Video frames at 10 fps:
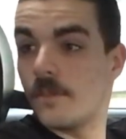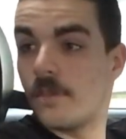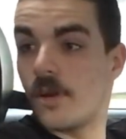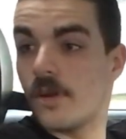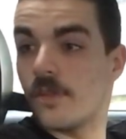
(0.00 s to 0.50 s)

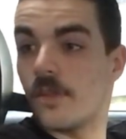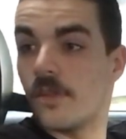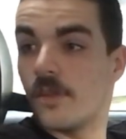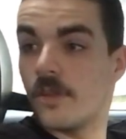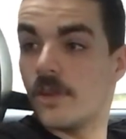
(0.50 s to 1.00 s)
part of the
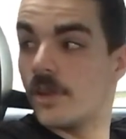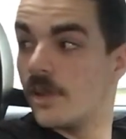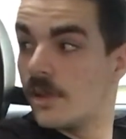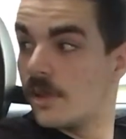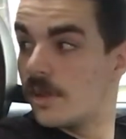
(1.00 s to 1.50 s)

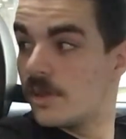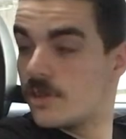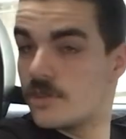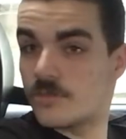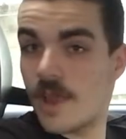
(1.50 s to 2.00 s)

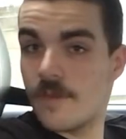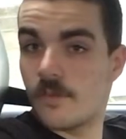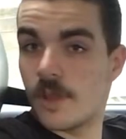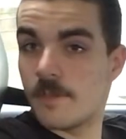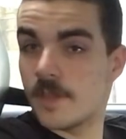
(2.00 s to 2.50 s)

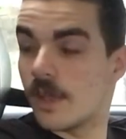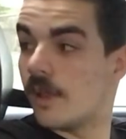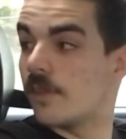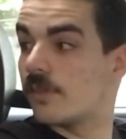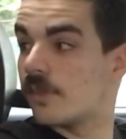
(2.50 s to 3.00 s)
driveway,
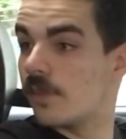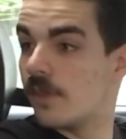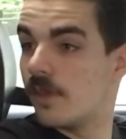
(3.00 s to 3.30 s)
because,